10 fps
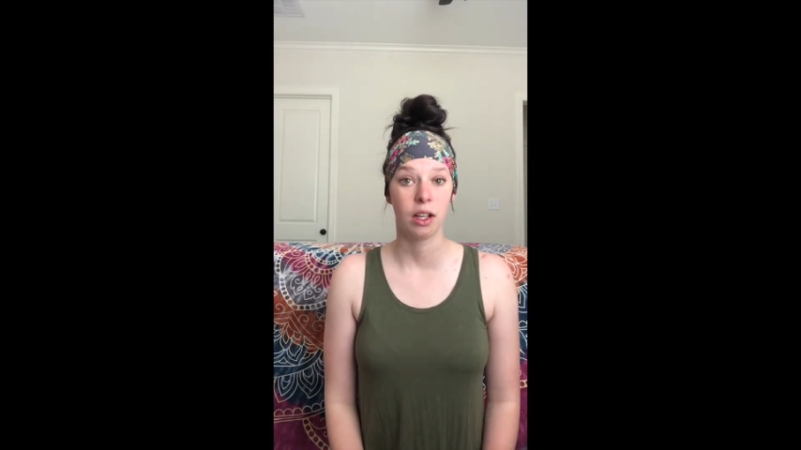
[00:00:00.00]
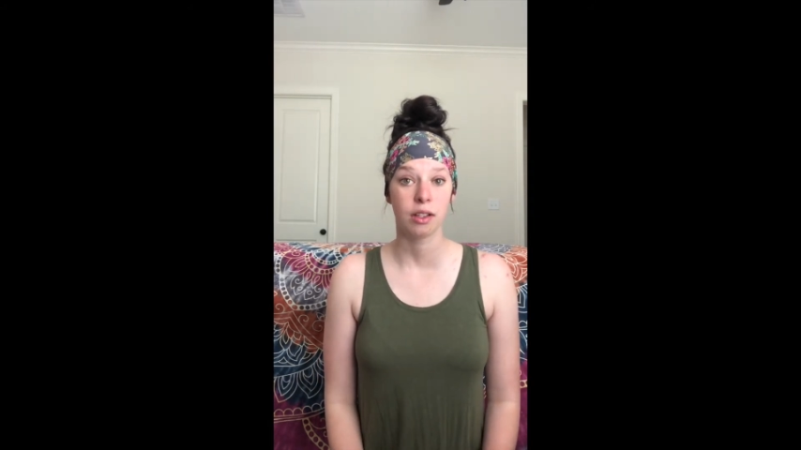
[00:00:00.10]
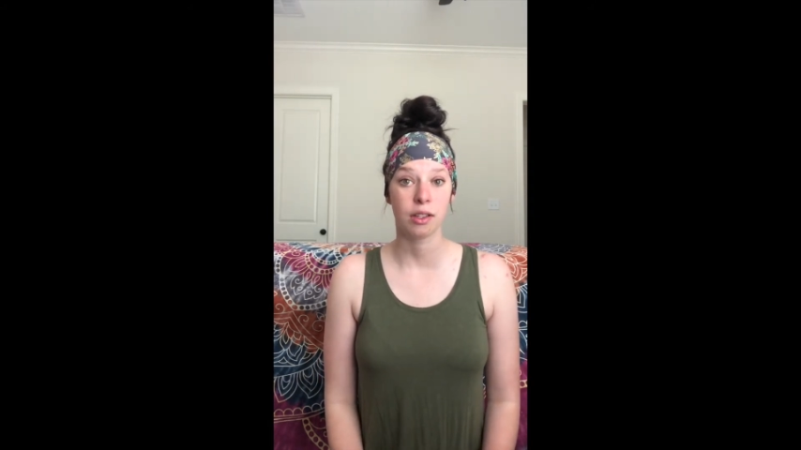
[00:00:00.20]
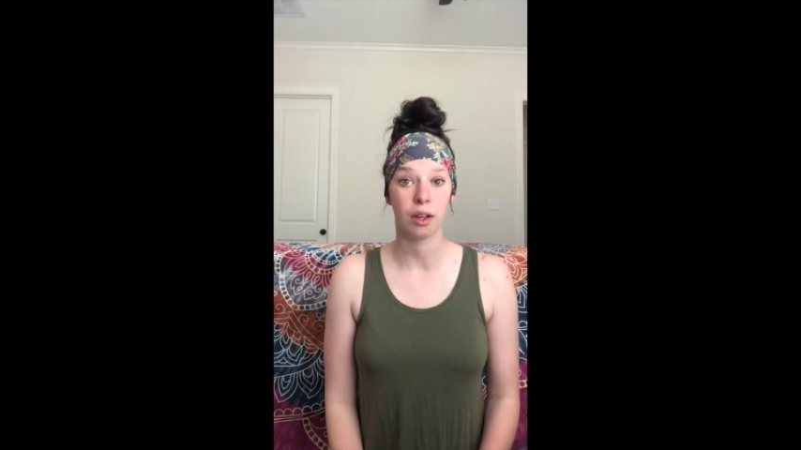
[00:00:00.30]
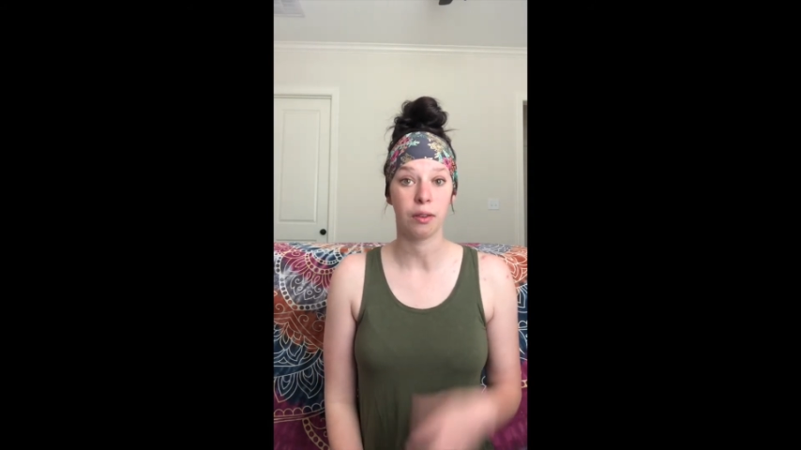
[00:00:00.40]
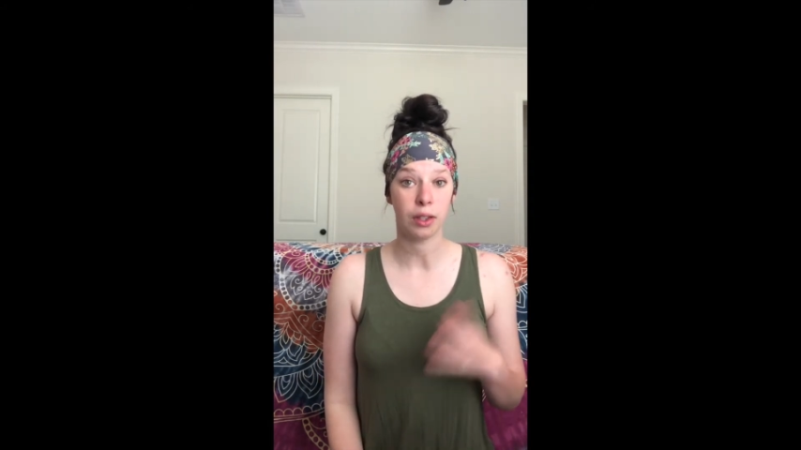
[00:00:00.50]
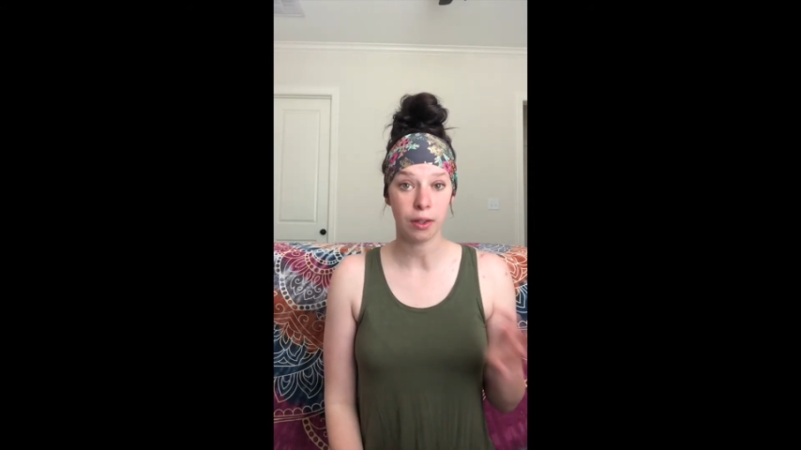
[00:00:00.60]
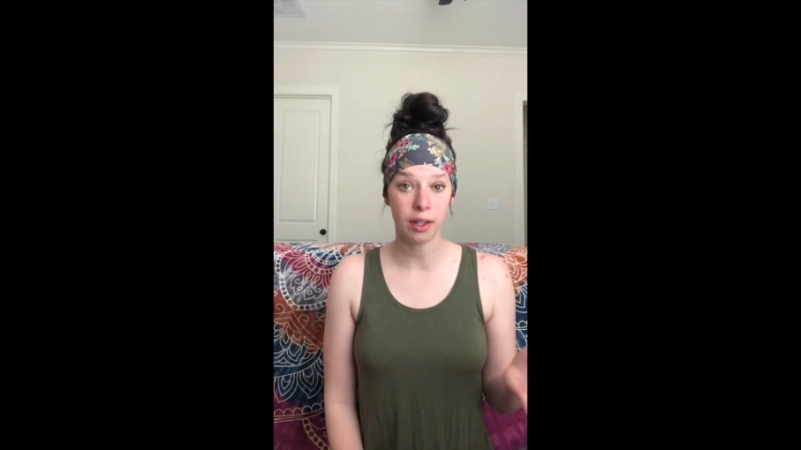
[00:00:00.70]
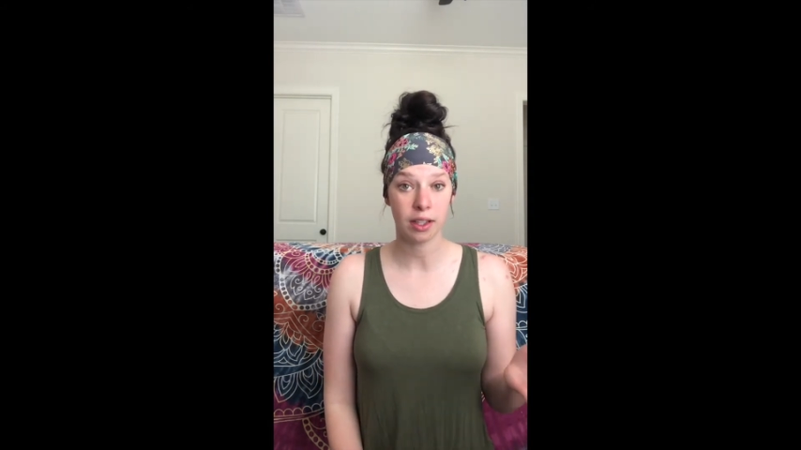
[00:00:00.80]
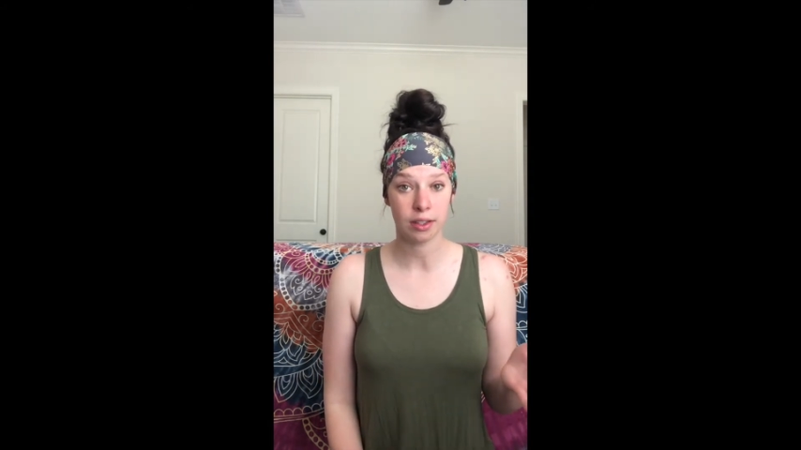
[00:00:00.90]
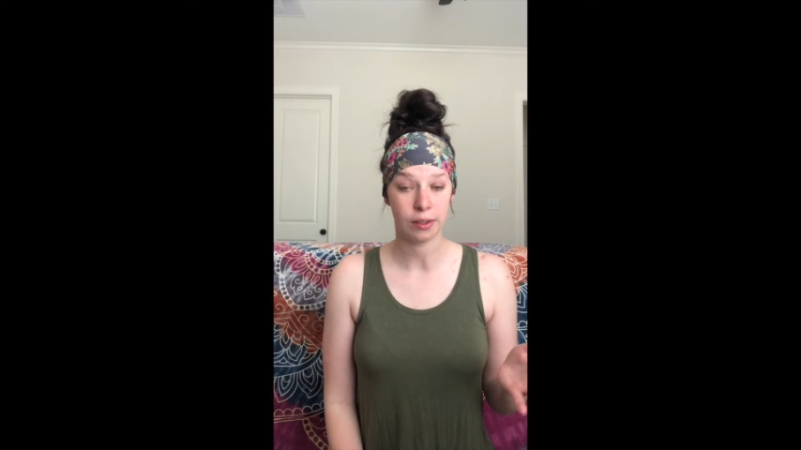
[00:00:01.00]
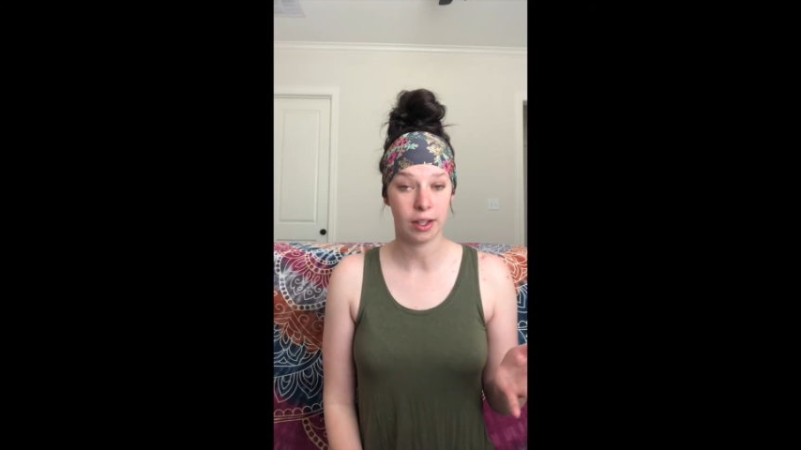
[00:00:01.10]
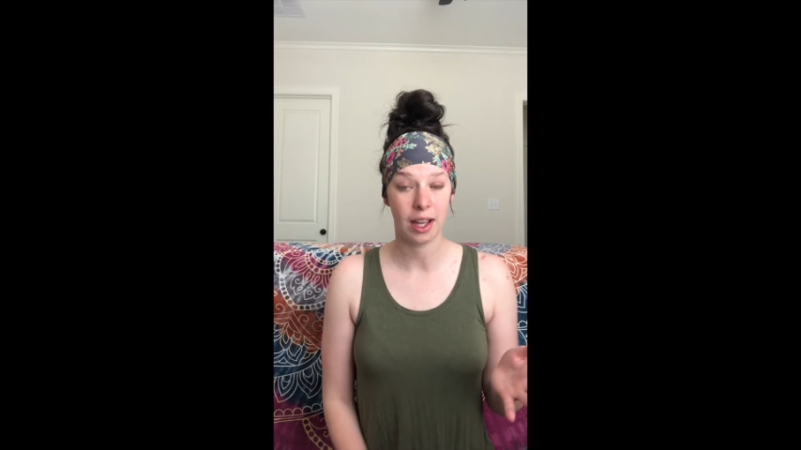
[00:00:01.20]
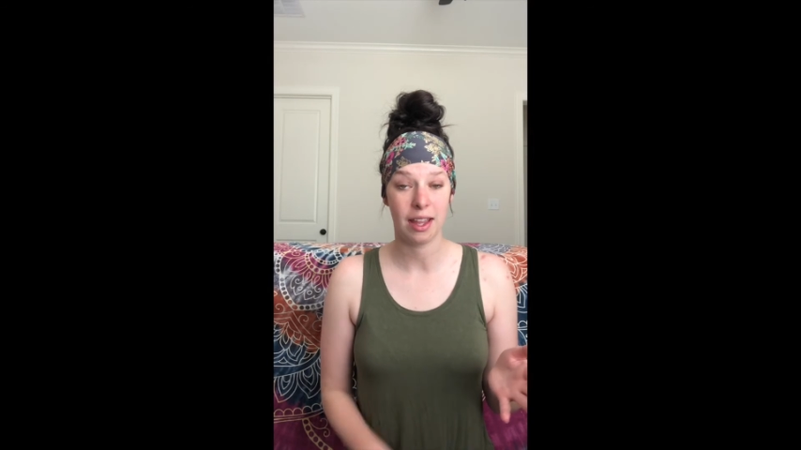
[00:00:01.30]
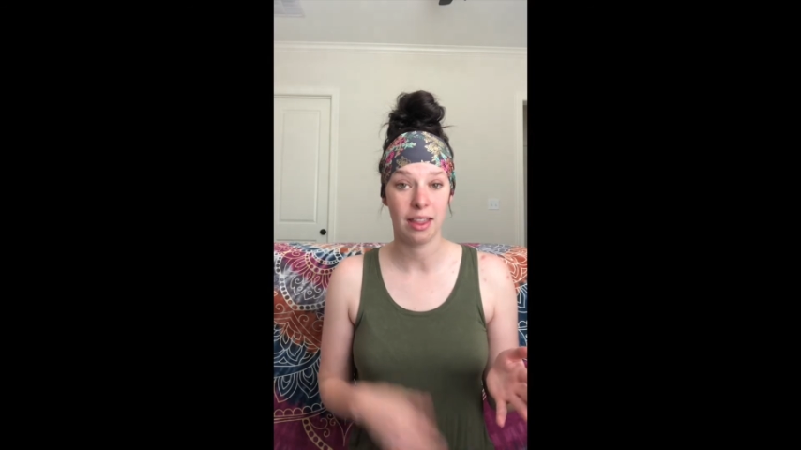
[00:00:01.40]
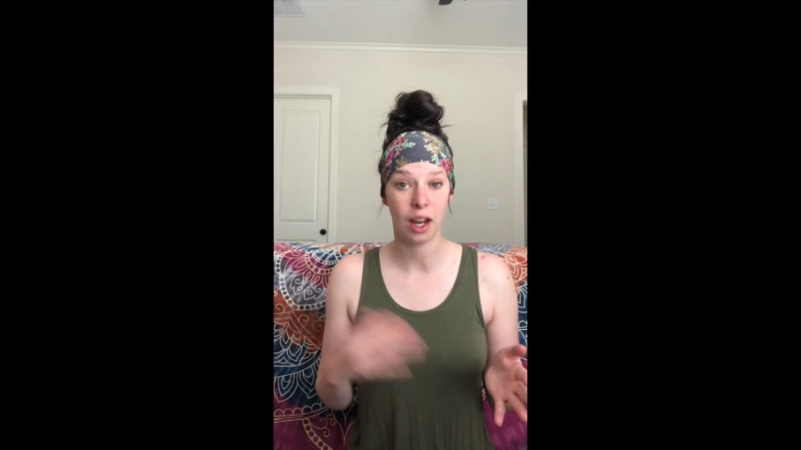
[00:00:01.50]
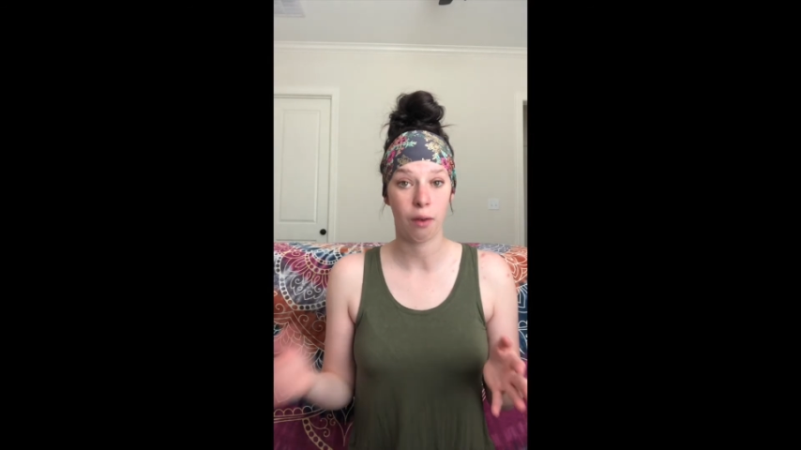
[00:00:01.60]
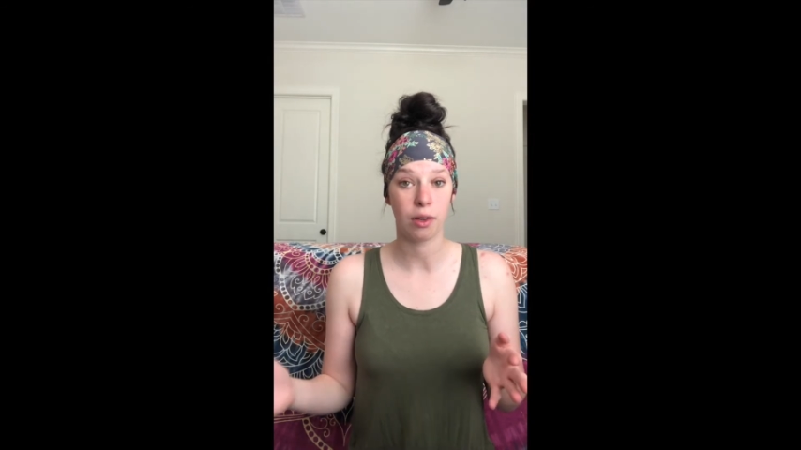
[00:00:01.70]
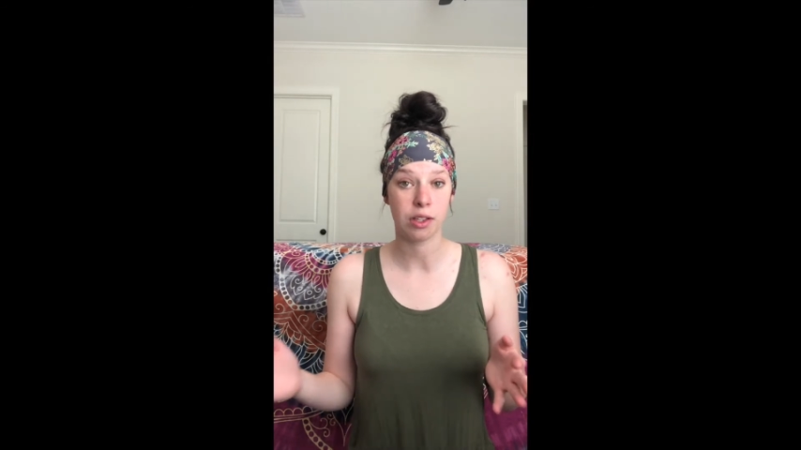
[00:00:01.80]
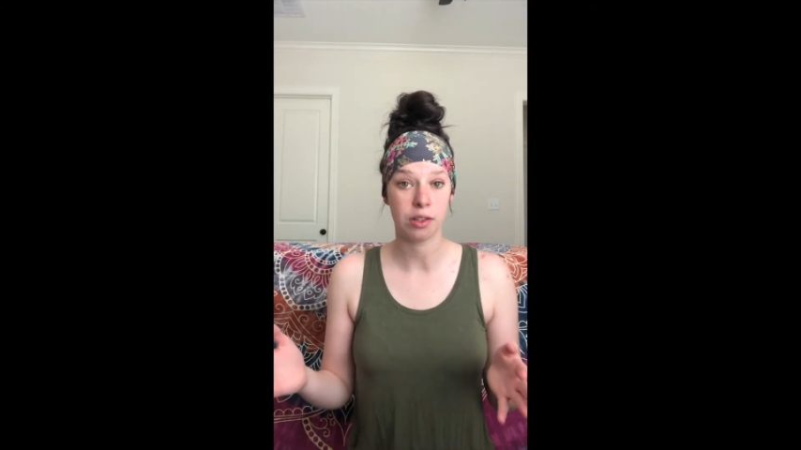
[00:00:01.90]
So you can do it, and then I
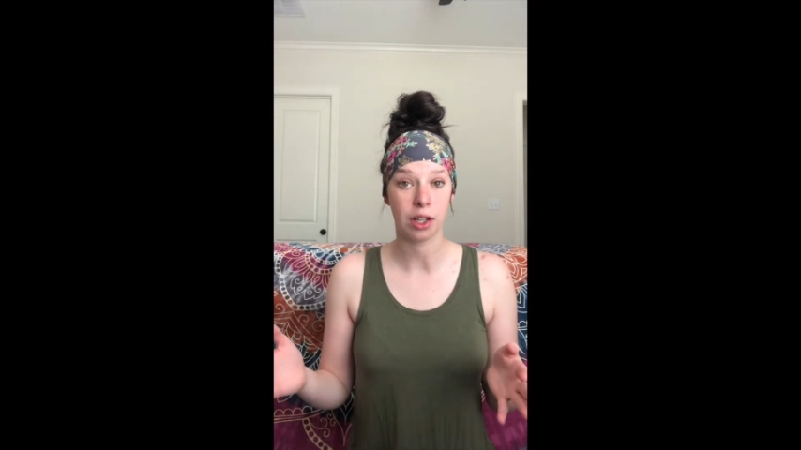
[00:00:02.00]
want you